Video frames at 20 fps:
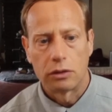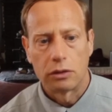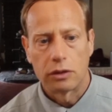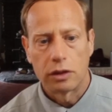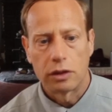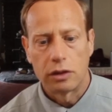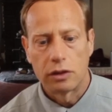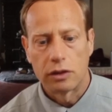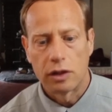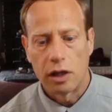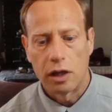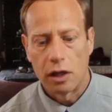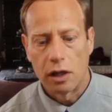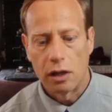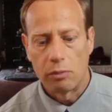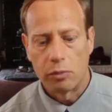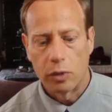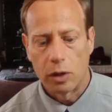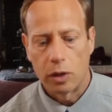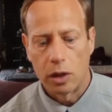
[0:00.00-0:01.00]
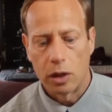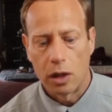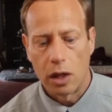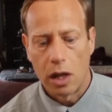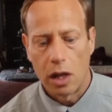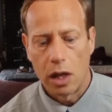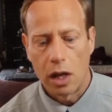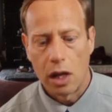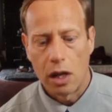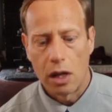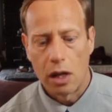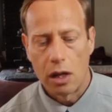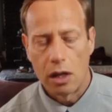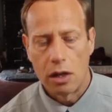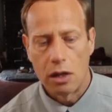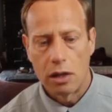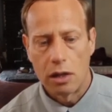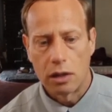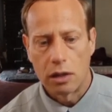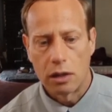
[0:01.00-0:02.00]
Inkscape, and
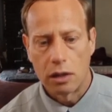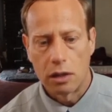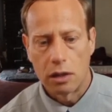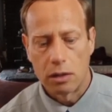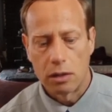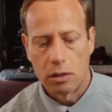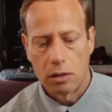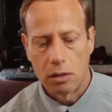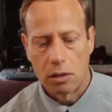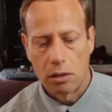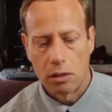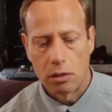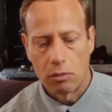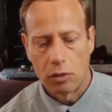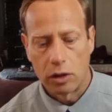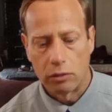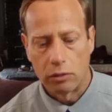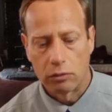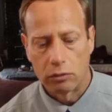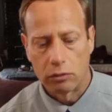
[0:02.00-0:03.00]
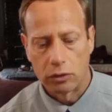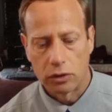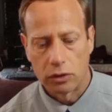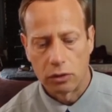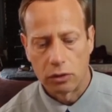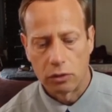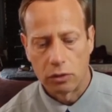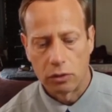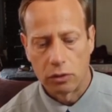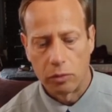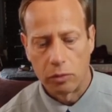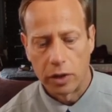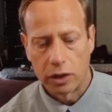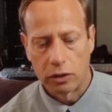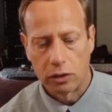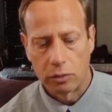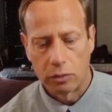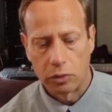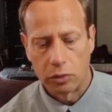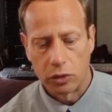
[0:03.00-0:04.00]
right, let's go back to
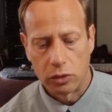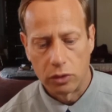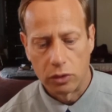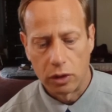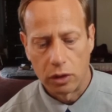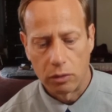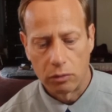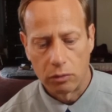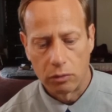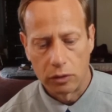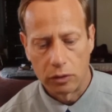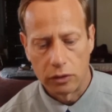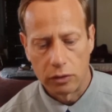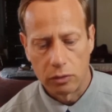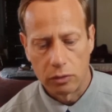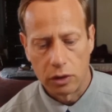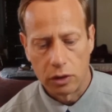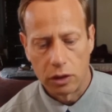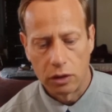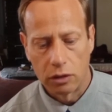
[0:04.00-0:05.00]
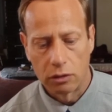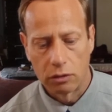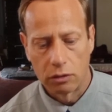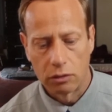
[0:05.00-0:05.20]
the program. Is it running?